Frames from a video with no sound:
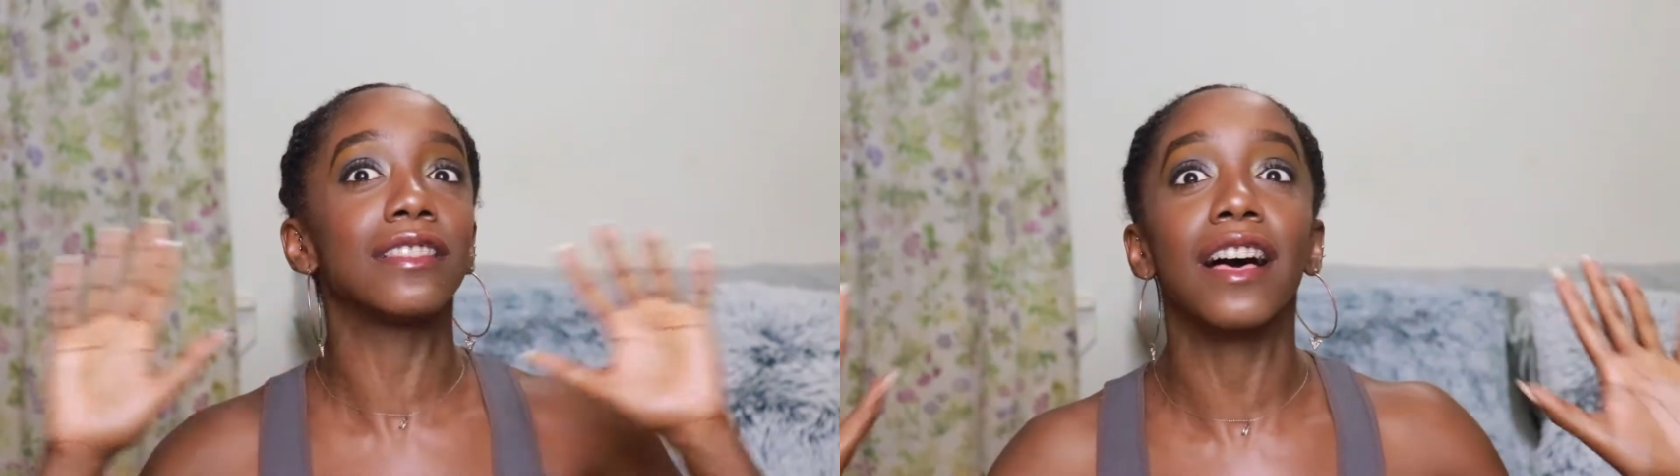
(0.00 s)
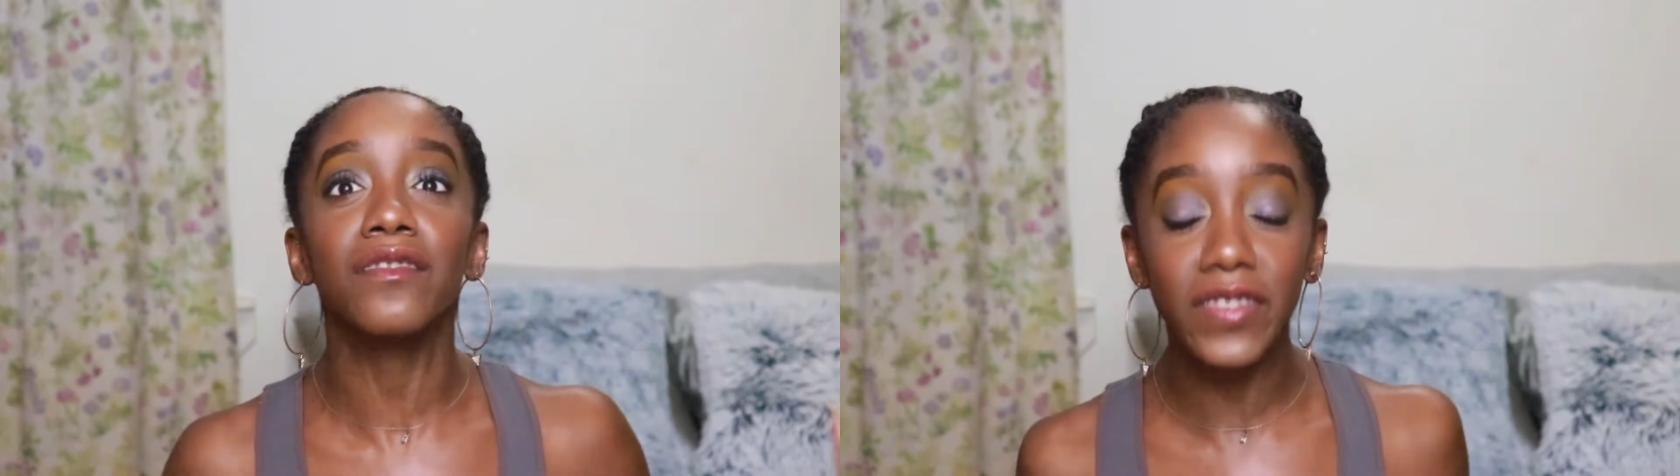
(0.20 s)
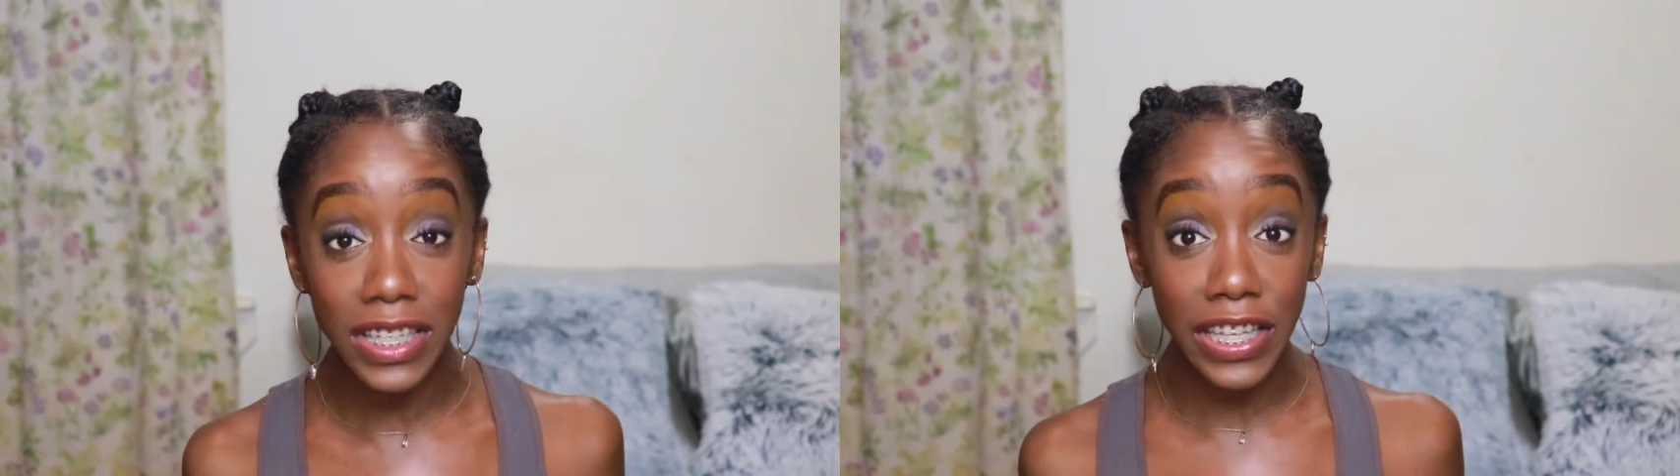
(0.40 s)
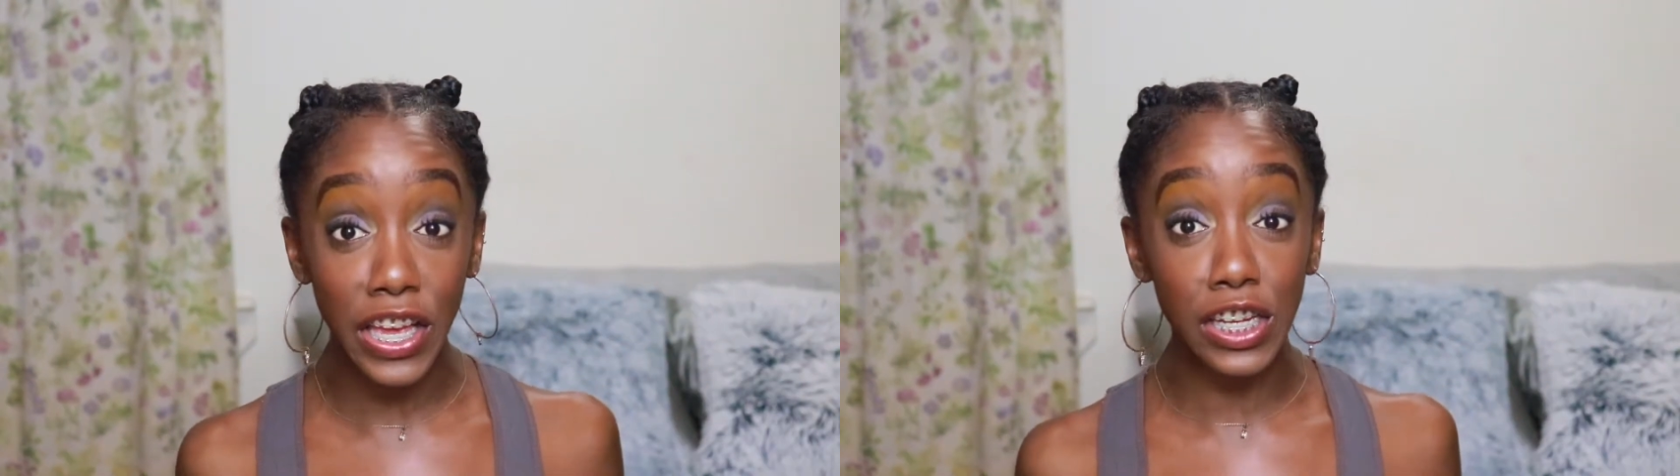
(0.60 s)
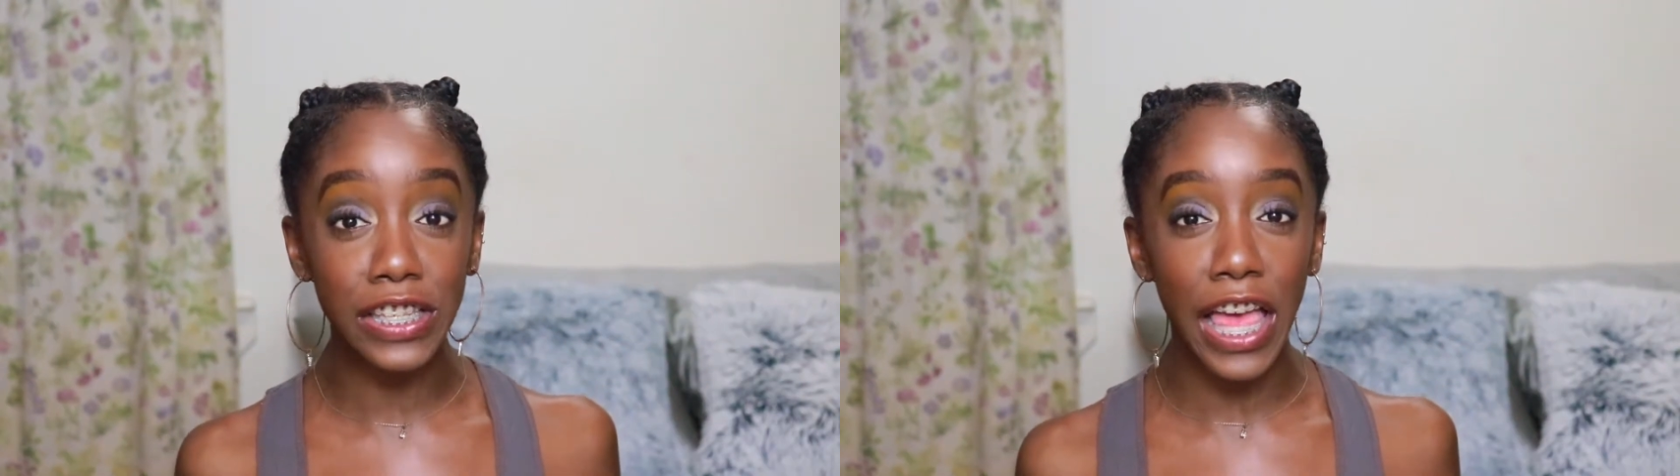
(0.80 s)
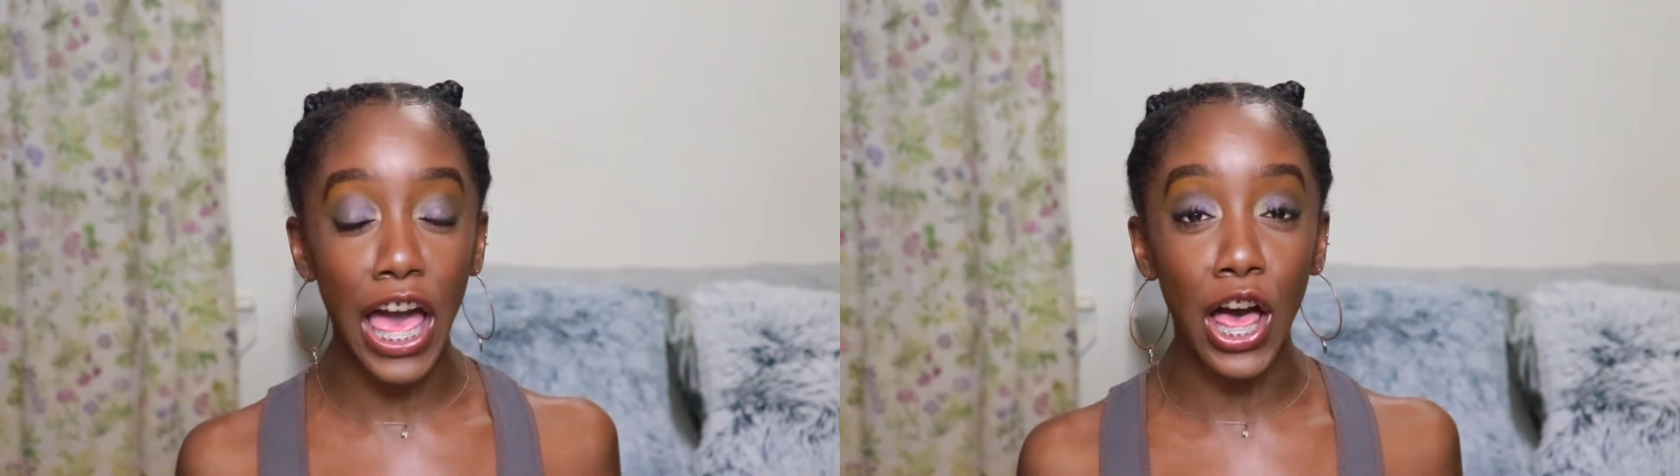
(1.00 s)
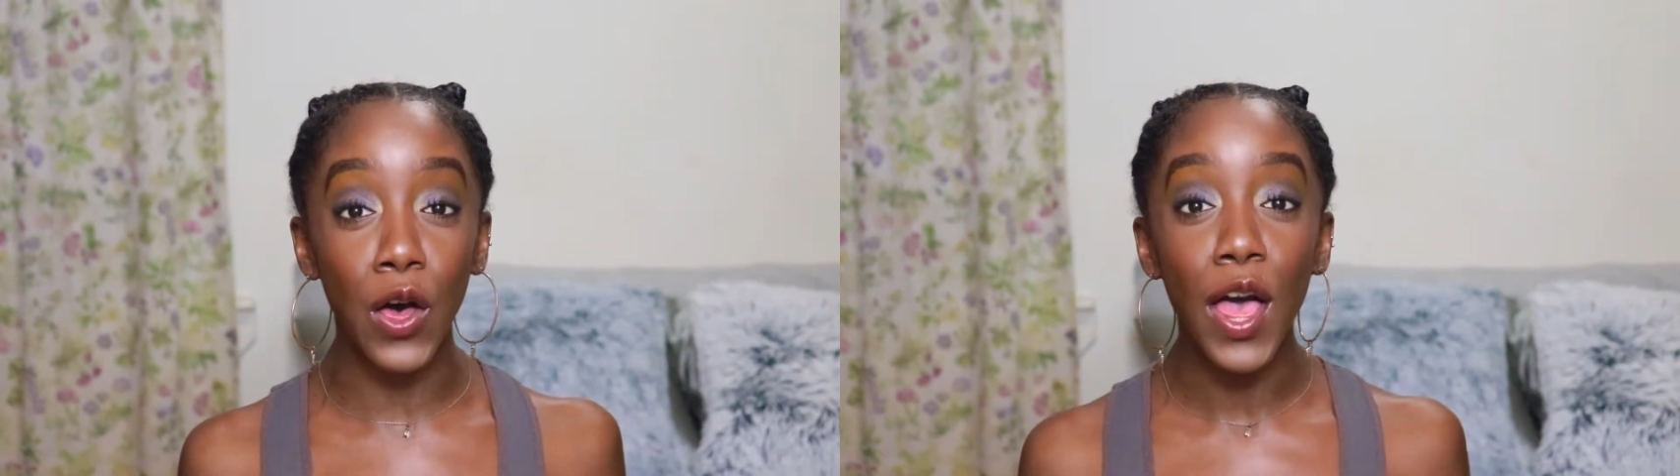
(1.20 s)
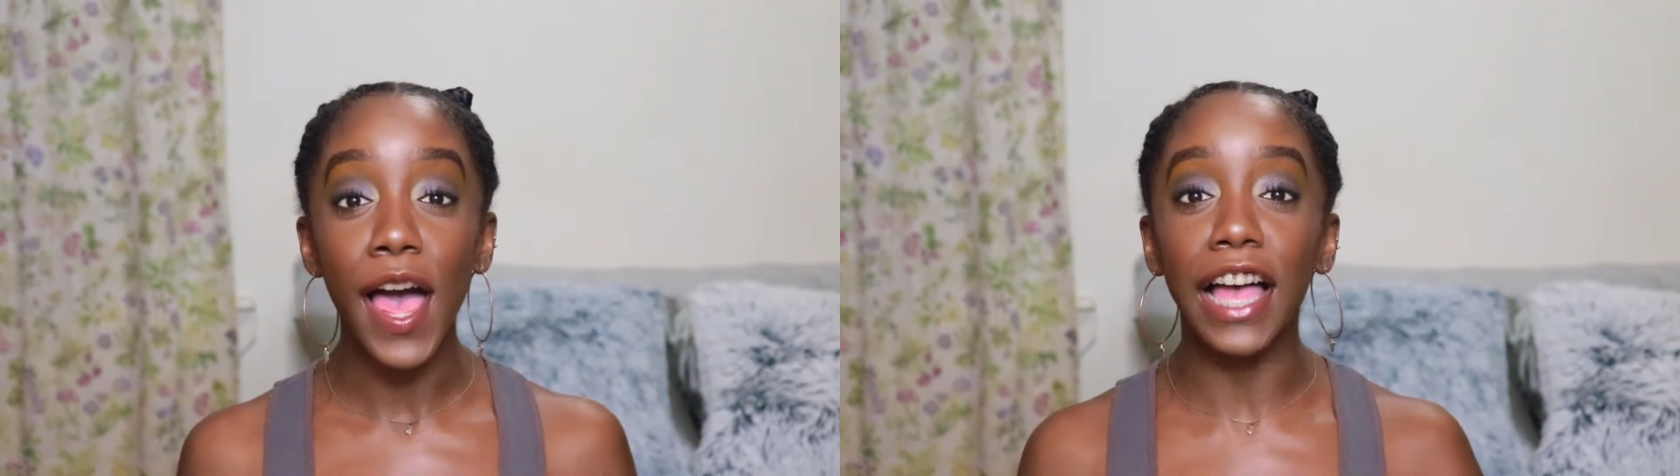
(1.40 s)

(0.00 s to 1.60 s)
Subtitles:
love this hairstyle.